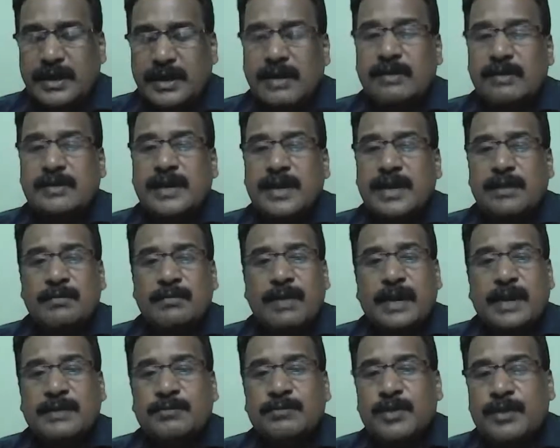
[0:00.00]
I will tell
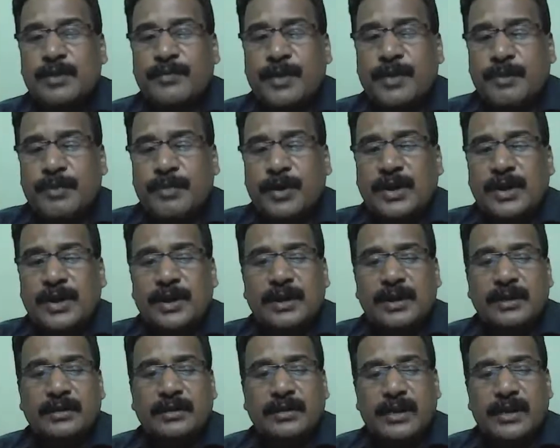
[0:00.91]
one more
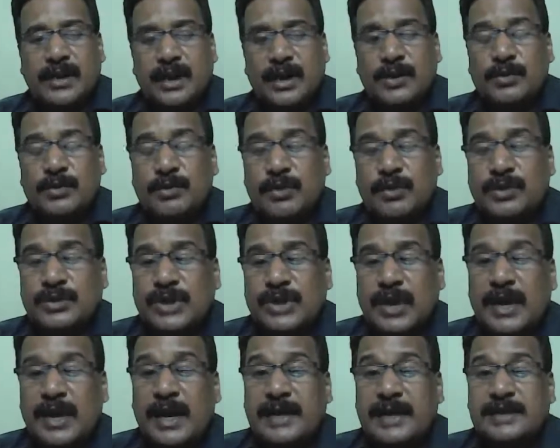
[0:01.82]
property. Then I will close the
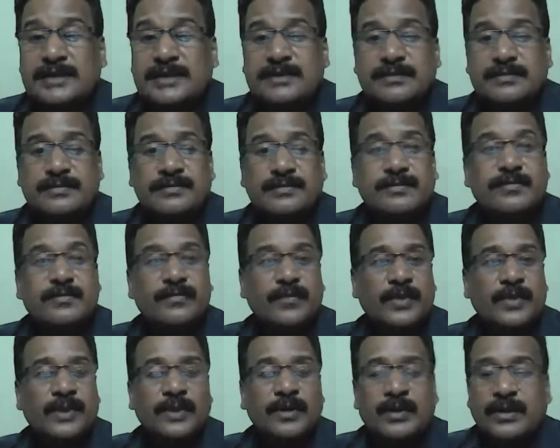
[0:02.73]
class.
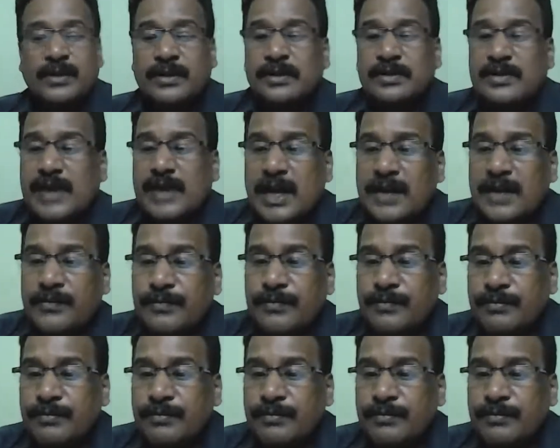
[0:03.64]
Sharp